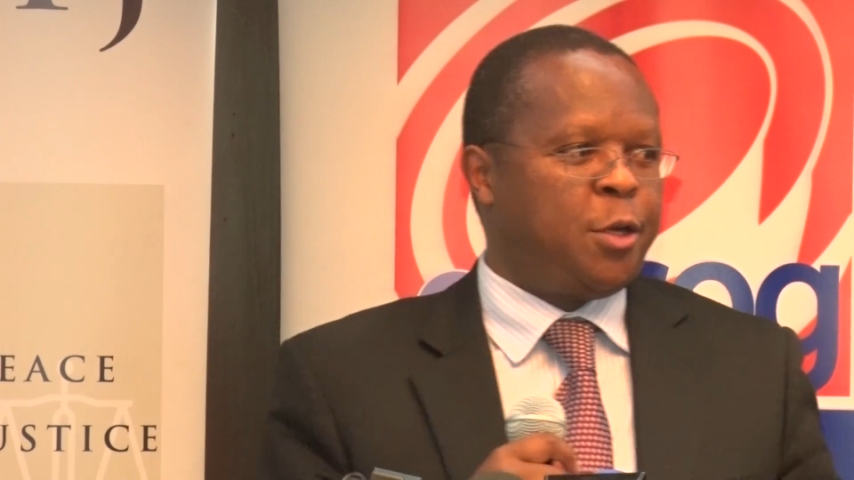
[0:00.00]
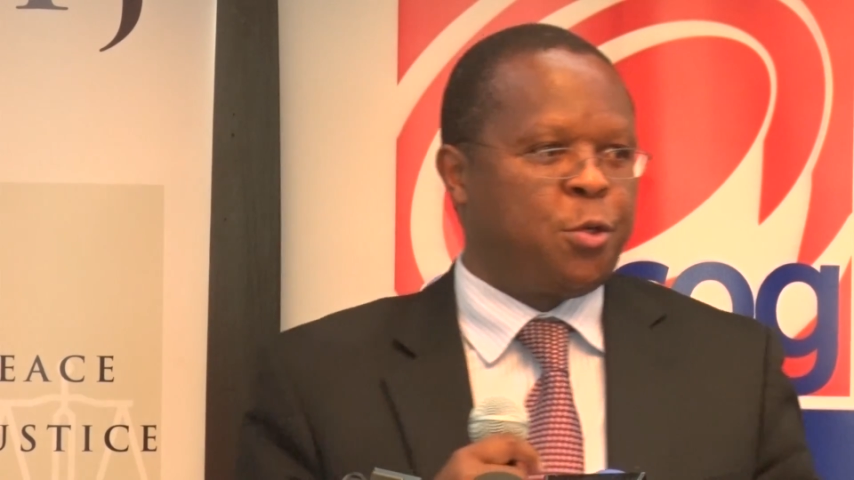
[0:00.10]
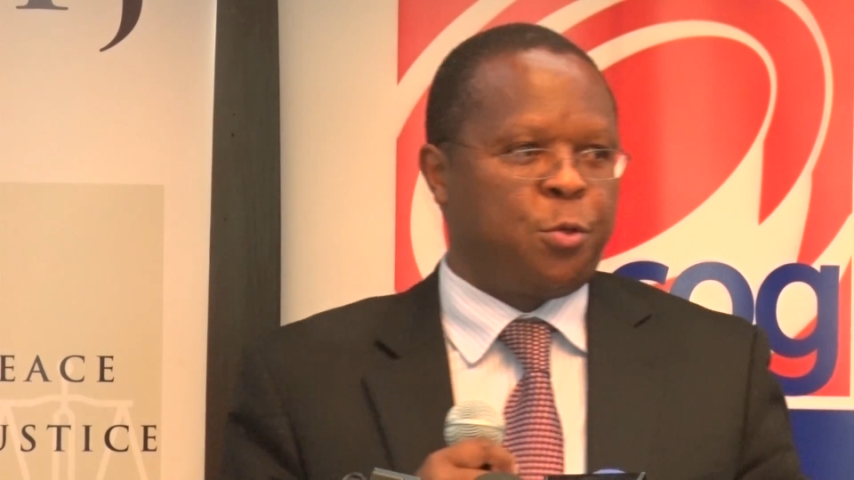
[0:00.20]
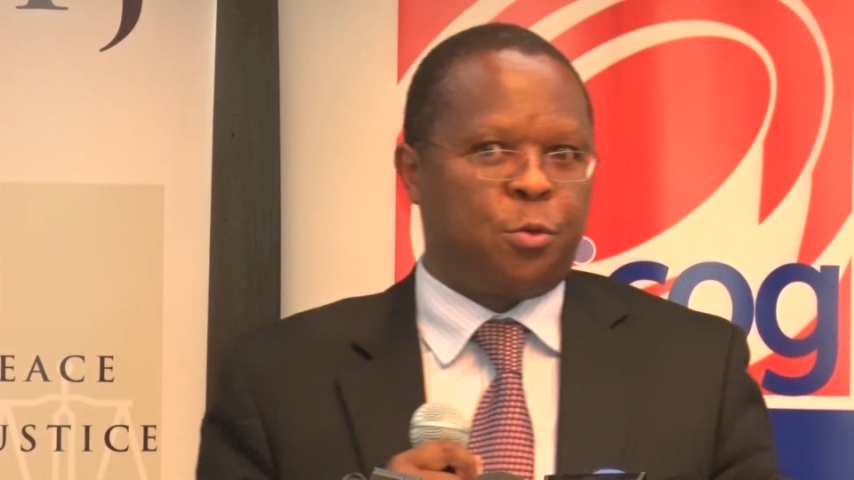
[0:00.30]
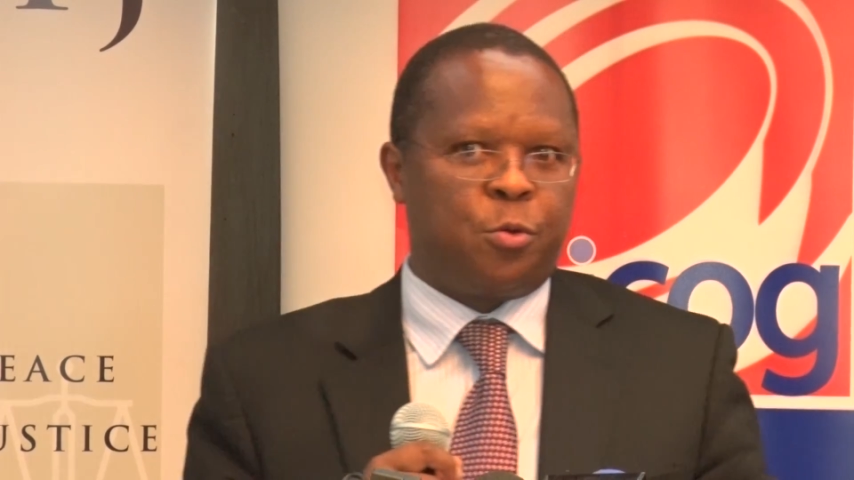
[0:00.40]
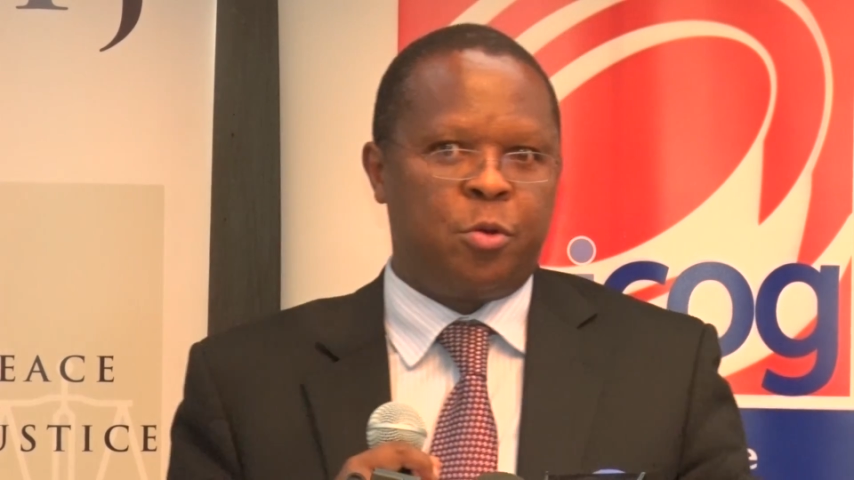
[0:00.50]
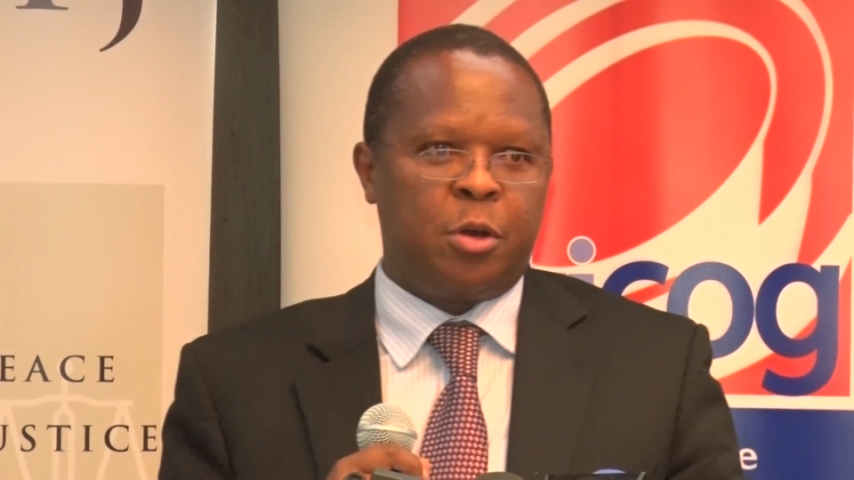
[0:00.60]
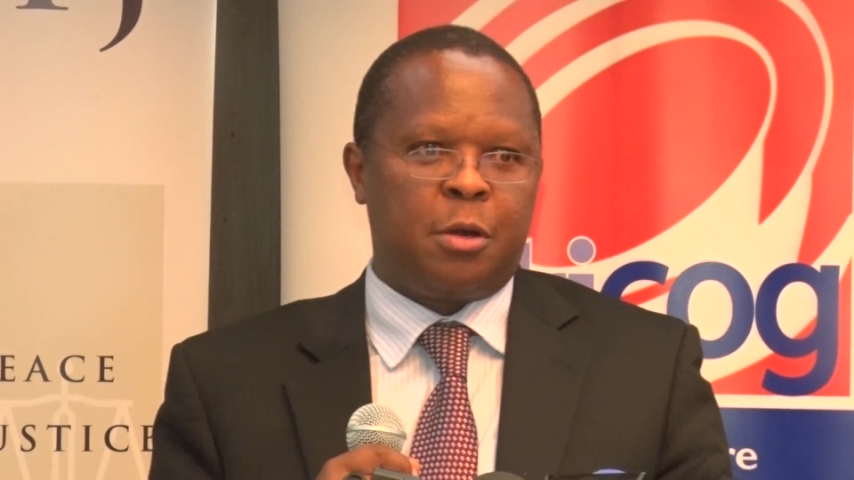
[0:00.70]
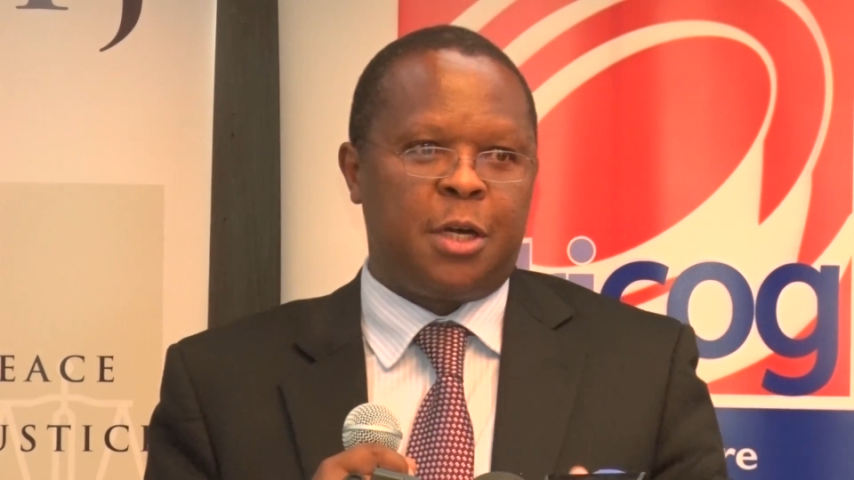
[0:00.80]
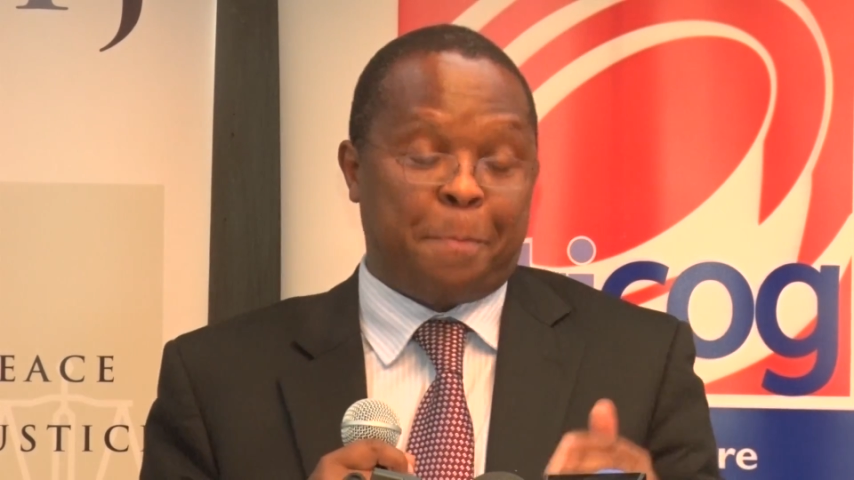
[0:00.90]
to
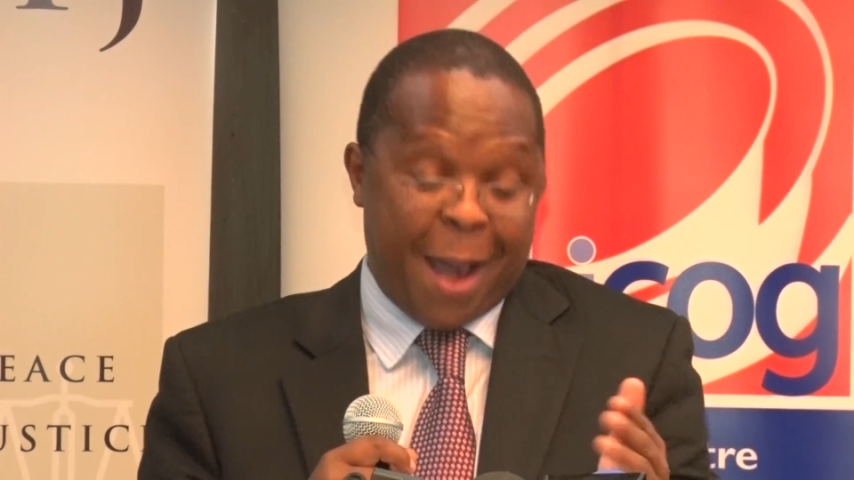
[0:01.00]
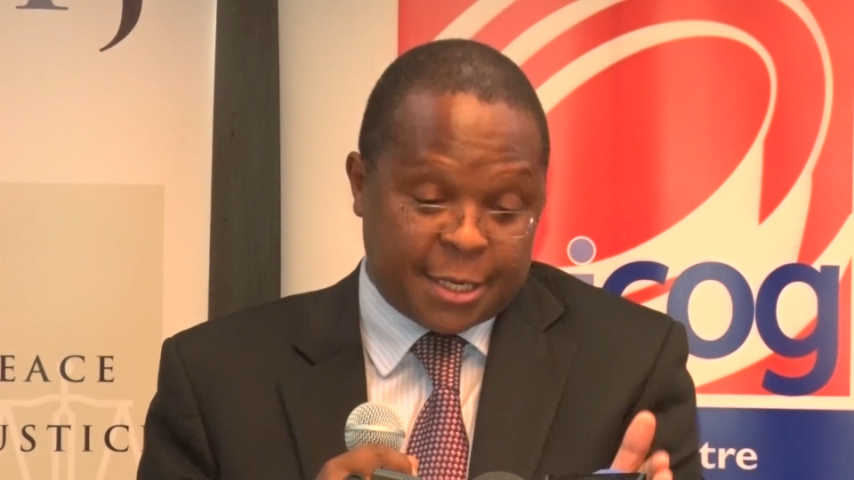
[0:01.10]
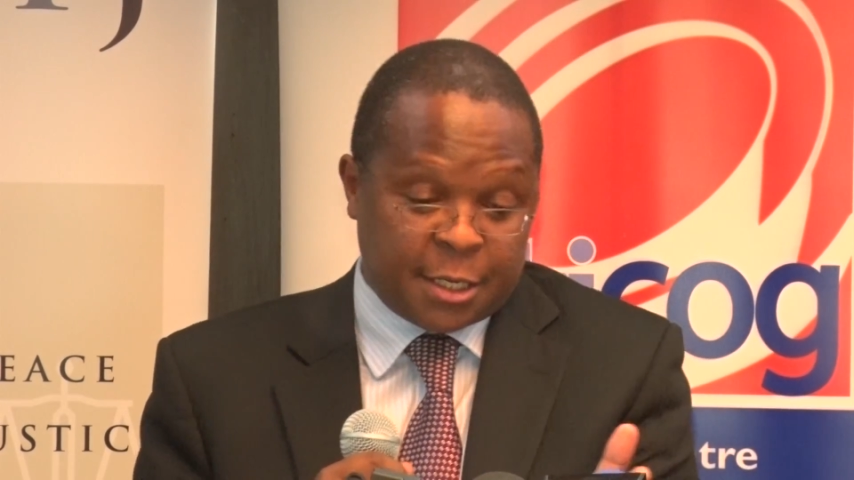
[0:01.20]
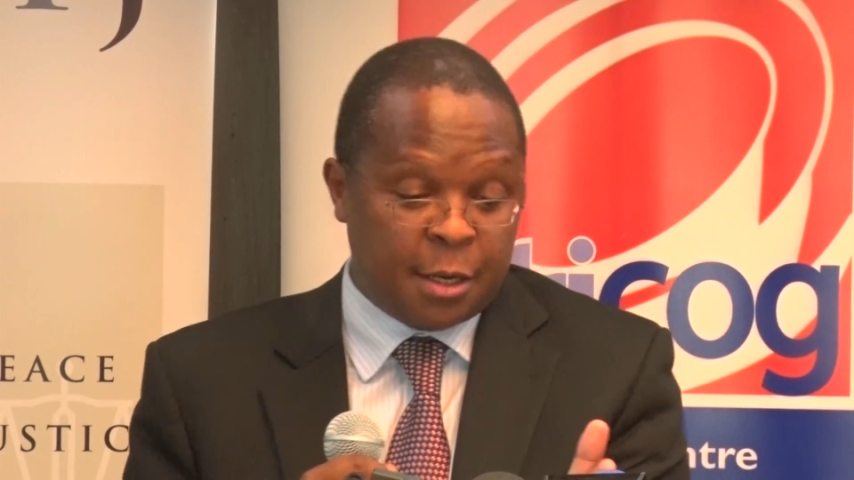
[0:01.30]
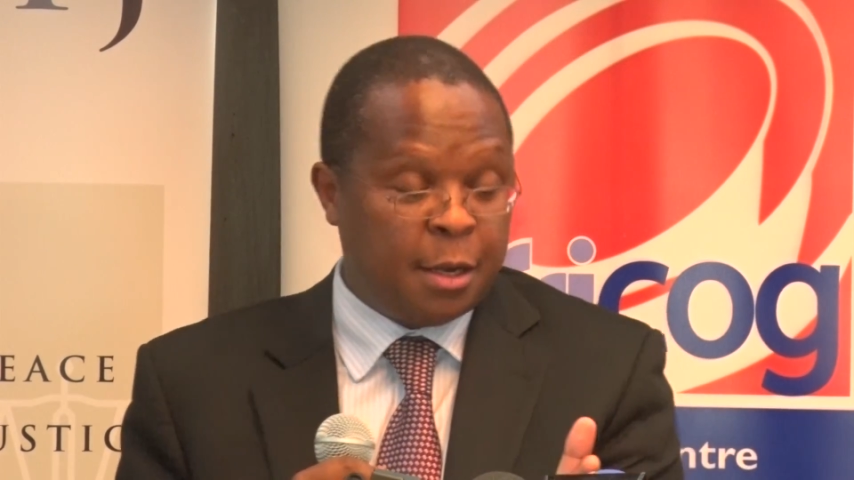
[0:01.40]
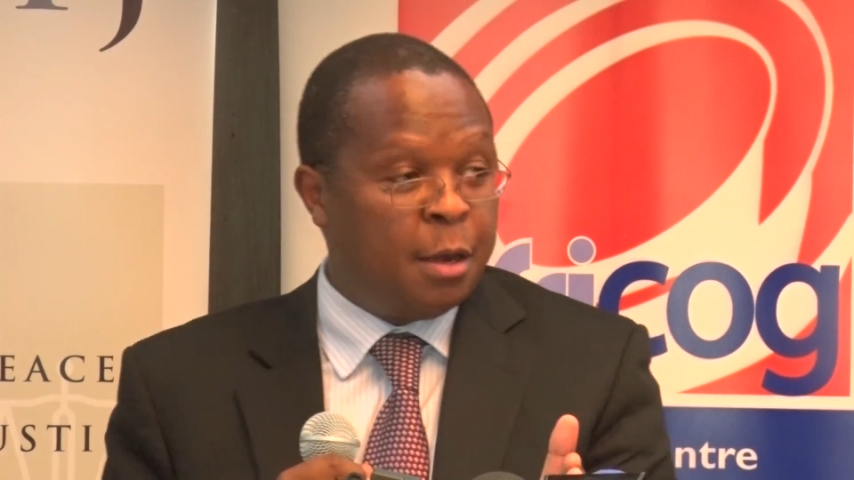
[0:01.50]
depart